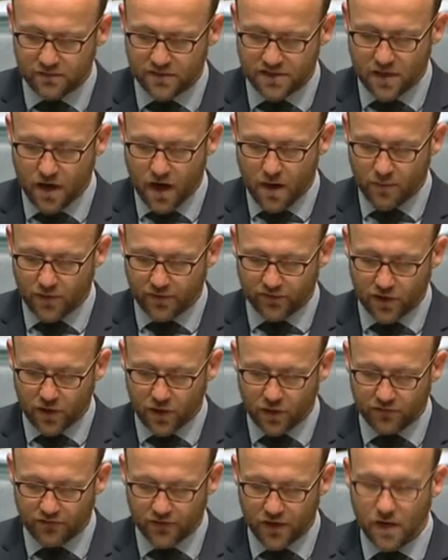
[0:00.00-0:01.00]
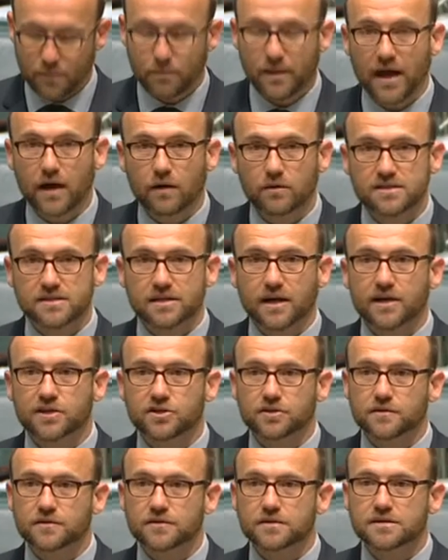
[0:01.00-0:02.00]
retirement of coal-fired power
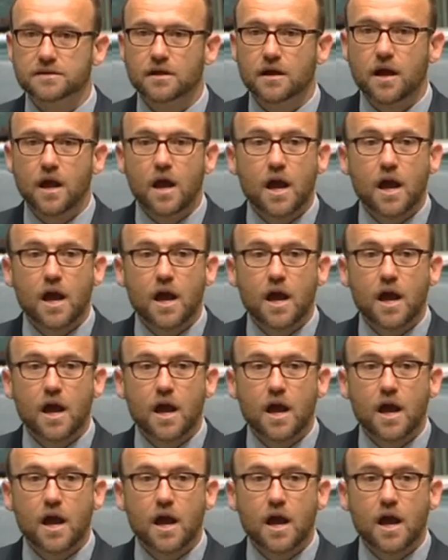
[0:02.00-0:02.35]
stations,